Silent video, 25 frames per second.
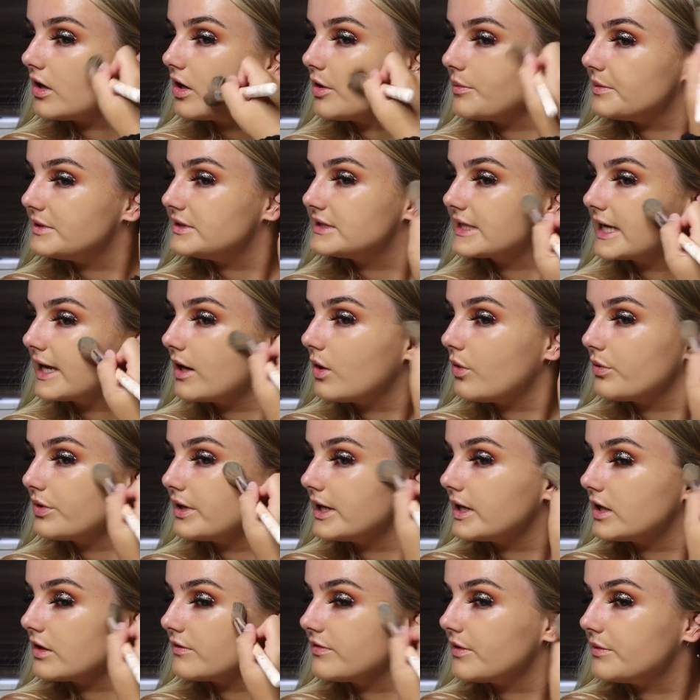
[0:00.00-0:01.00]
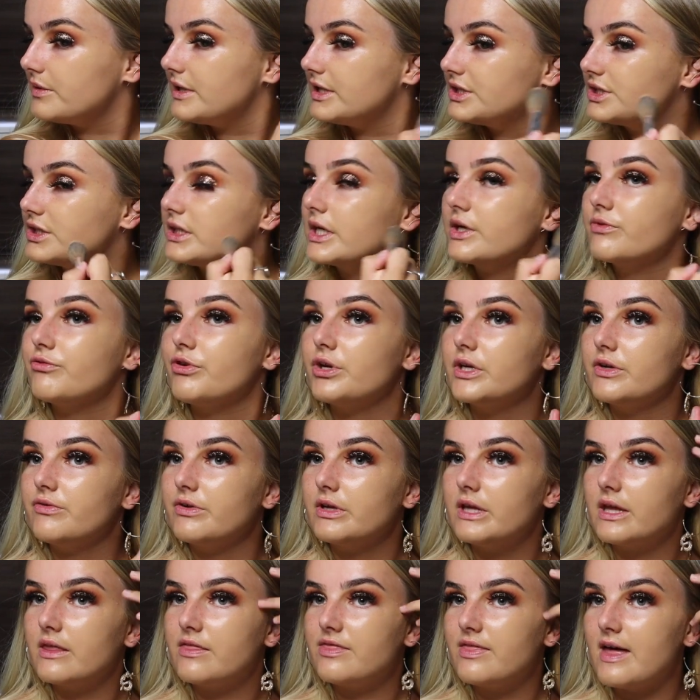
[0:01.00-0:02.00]
Urban Decay All Nighter foundation like
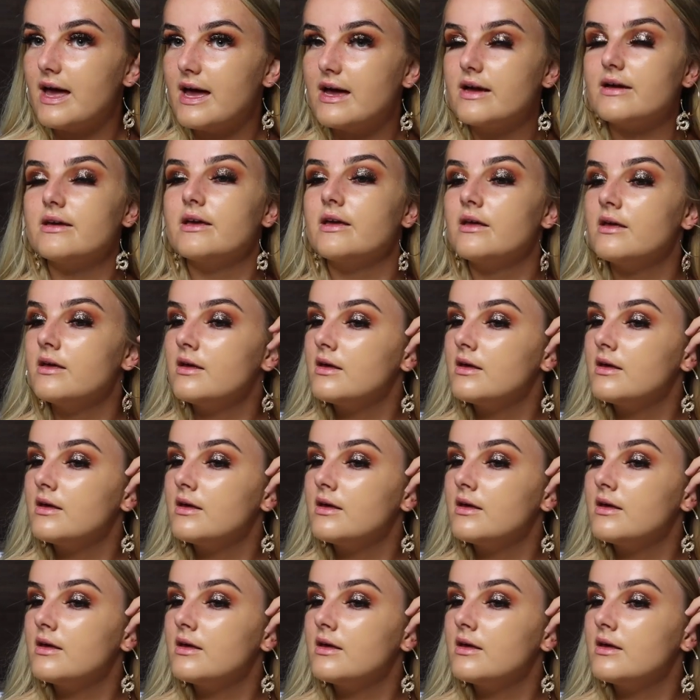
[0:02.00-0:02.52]
really thick.